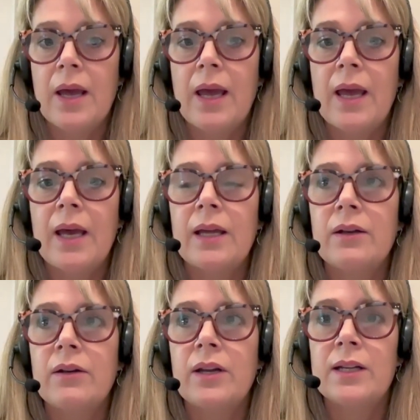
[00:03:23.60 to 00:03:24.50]

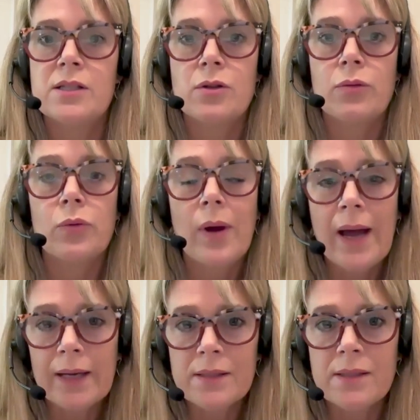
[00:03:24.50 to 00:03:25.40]
And it's through
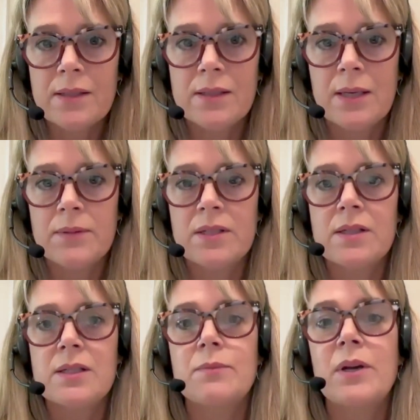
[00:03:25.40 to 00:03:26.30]
access to
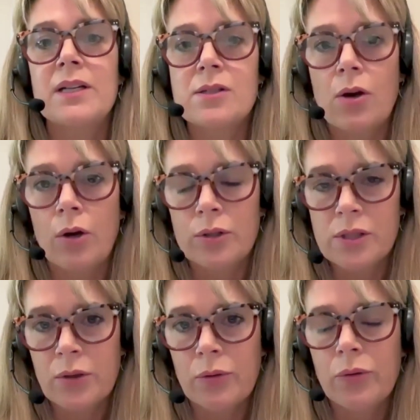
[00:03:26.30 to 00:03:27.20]
substances, but it's
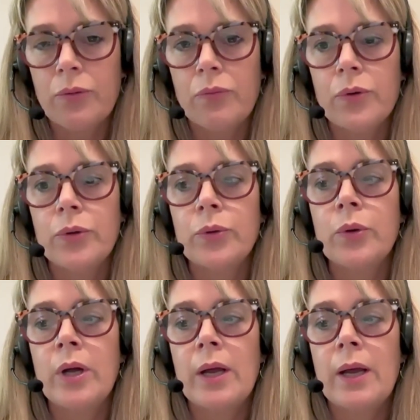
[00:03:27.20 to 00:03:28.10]
also through